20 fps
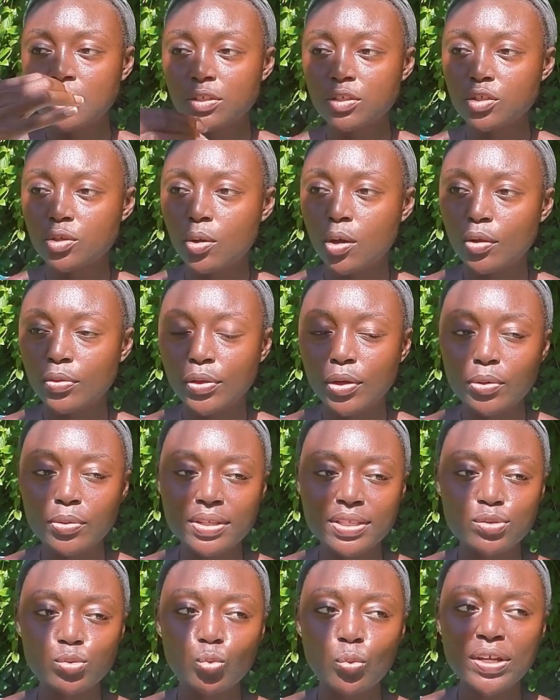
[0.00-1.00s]
So although
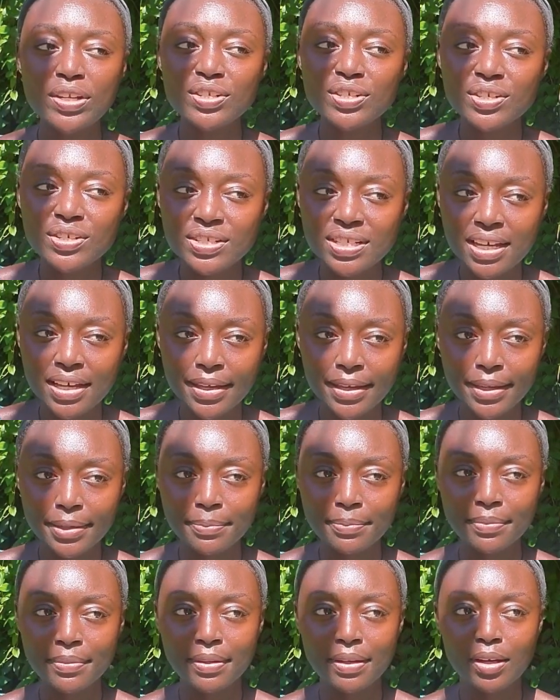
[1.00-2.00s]
it's winter
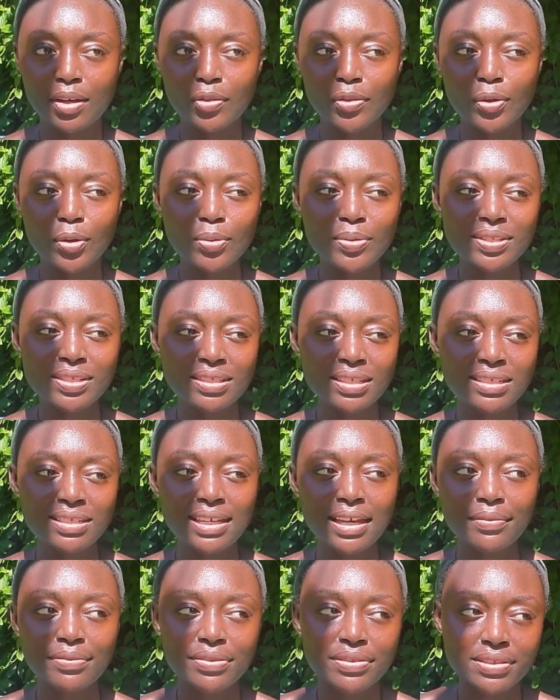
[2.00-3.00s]
time, although it's the
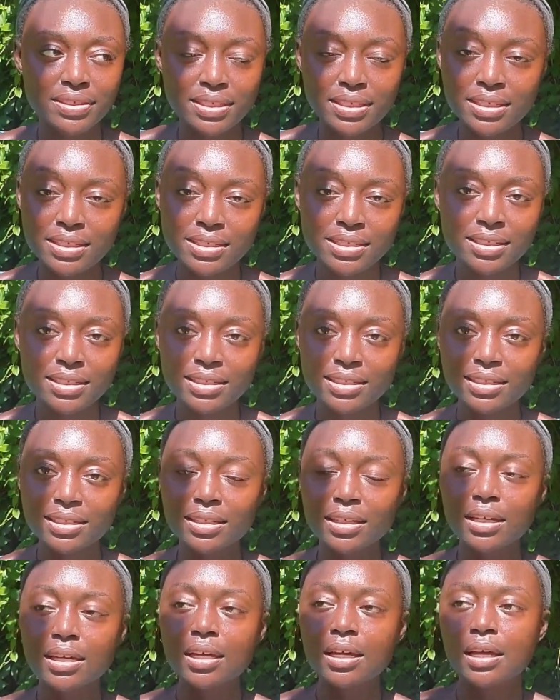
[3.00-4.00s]
death season,
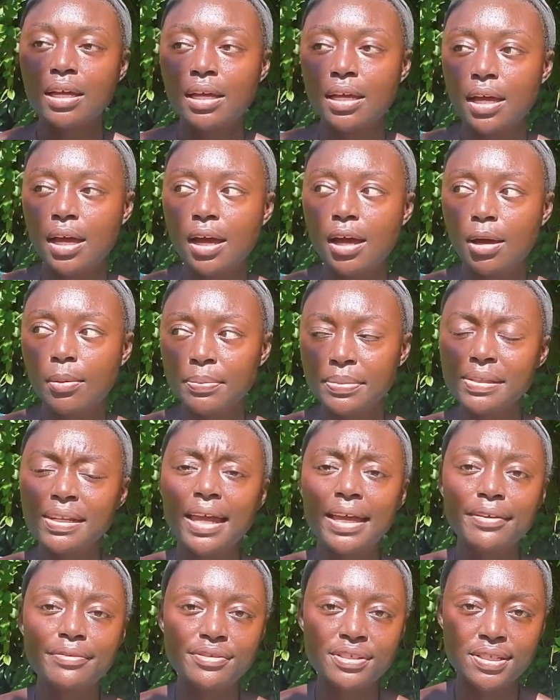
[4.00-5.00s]
um,
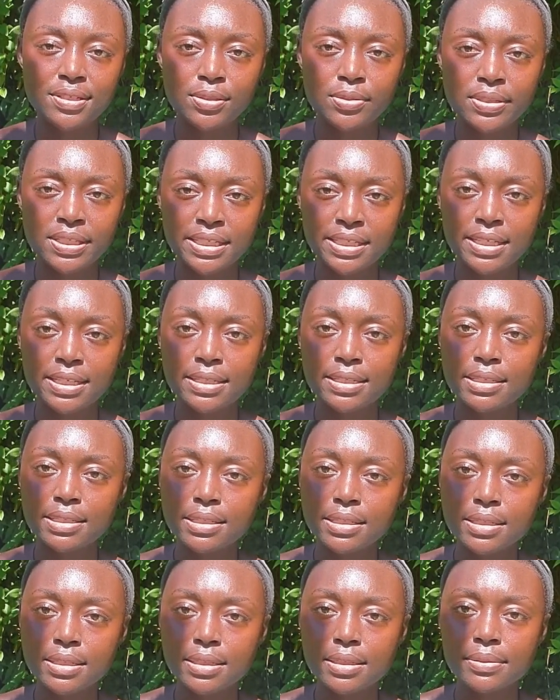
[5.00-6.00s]
life still
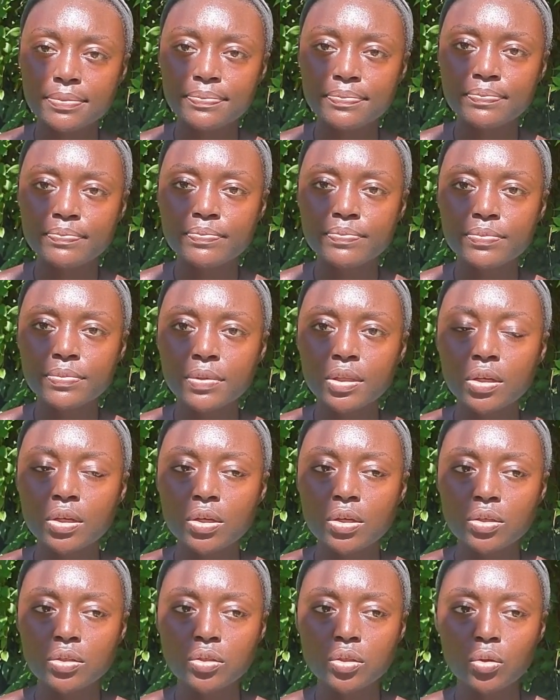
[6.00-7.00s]
exists
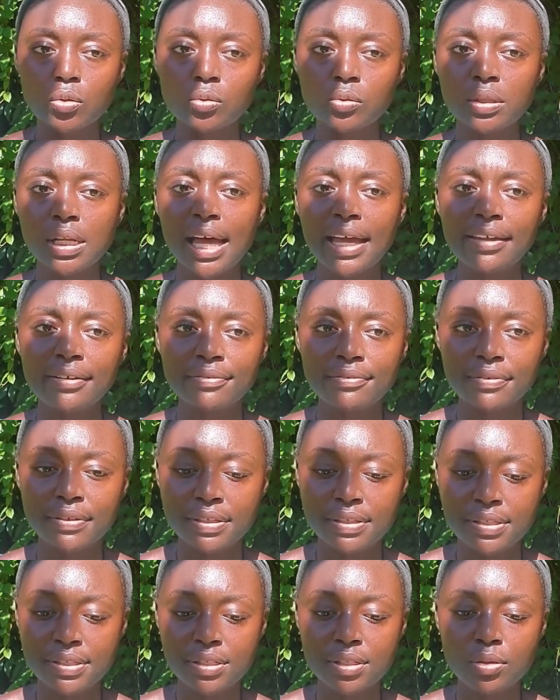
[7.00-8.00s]
so life
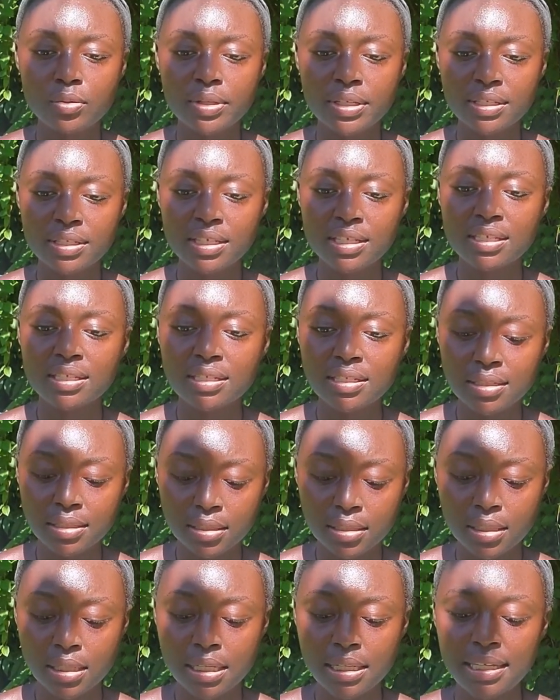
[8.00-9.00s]
is still
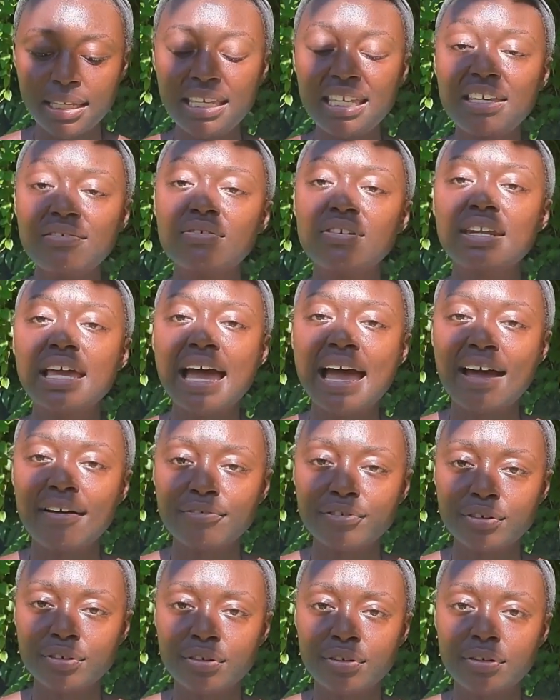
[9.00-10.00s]
existent even
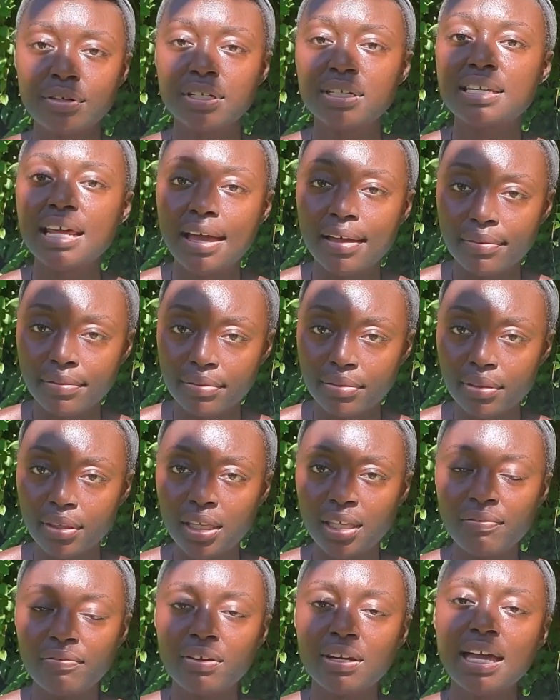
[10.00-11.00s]
after death,
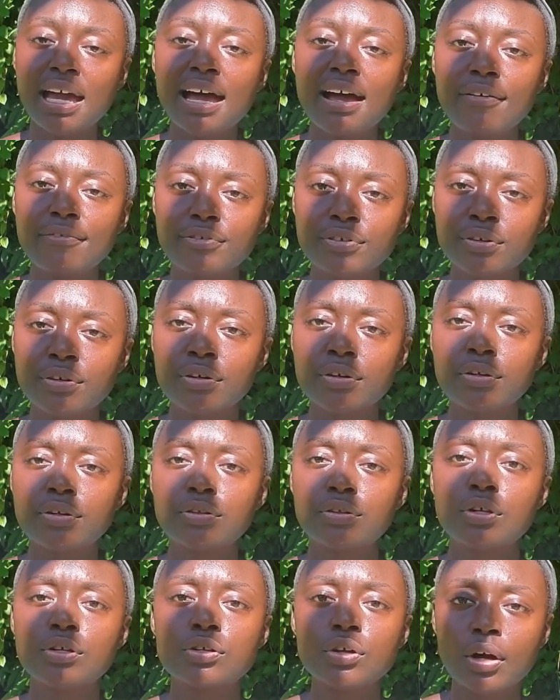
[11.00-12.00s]
even after
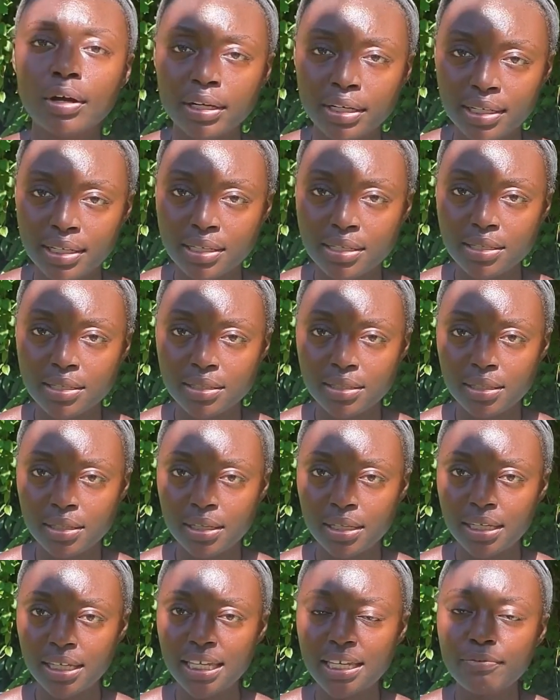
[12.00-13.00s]
the darkness,
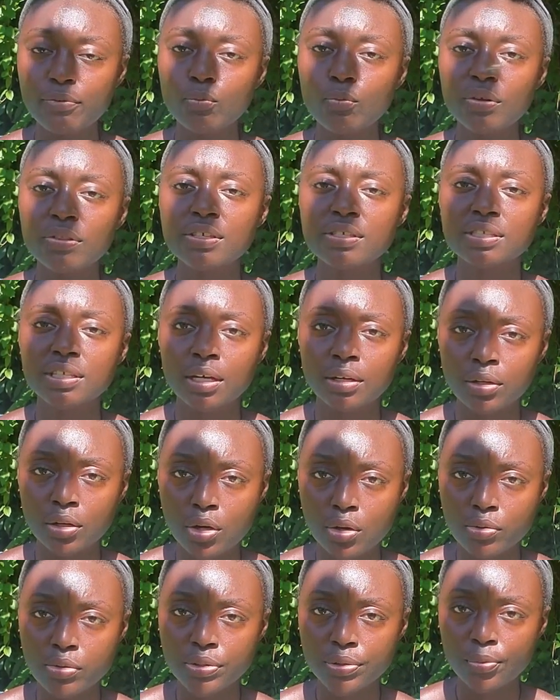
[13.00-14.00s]
even when the sun
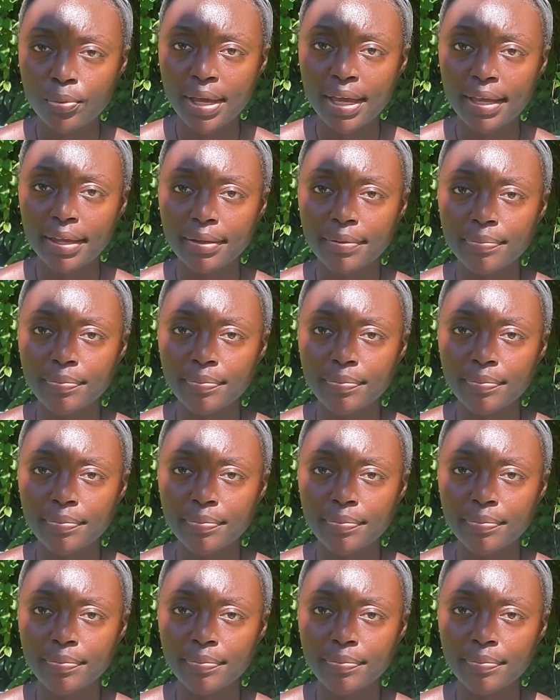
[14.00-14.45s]
goes away.